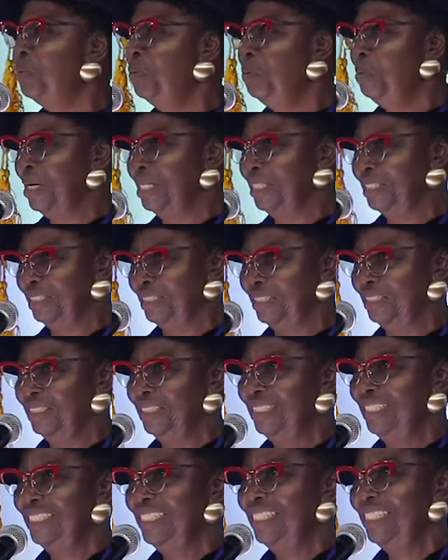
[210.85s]
woman
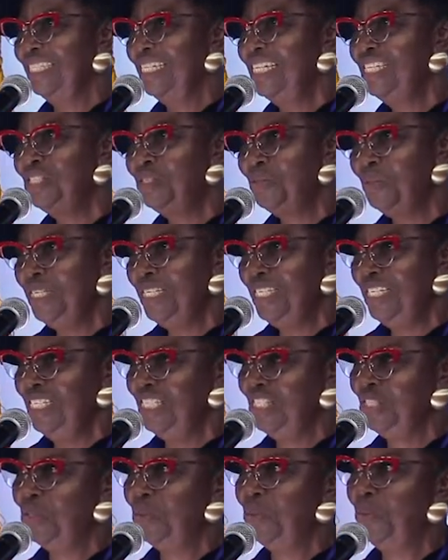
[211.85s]
is doing
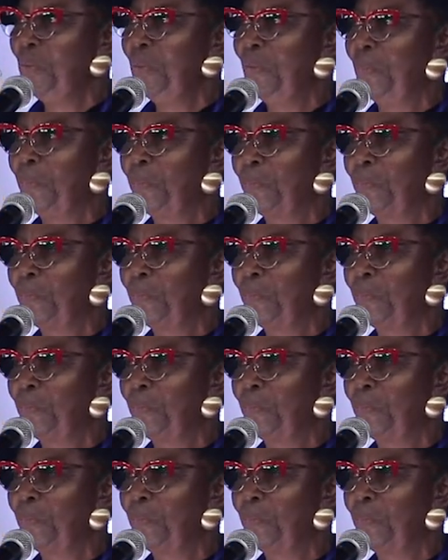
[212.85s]
this to me.